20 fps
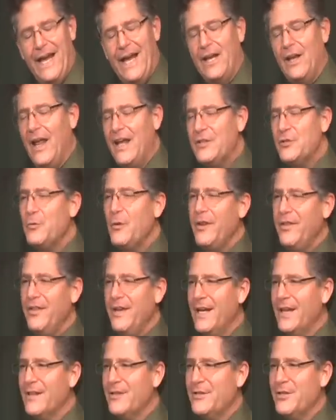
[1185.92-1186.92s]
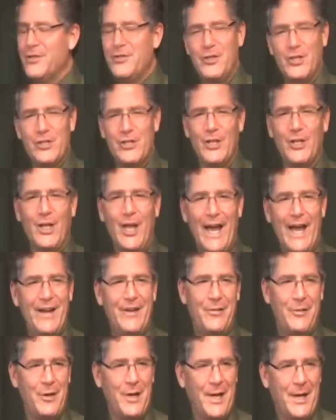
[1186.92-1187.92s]
And lest we think this is just a
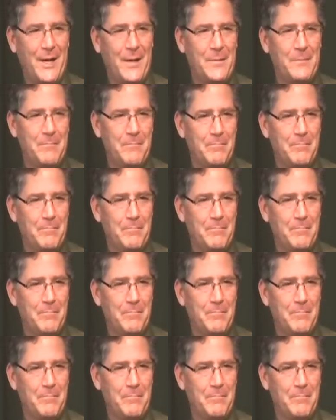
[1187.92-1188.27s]
light thing,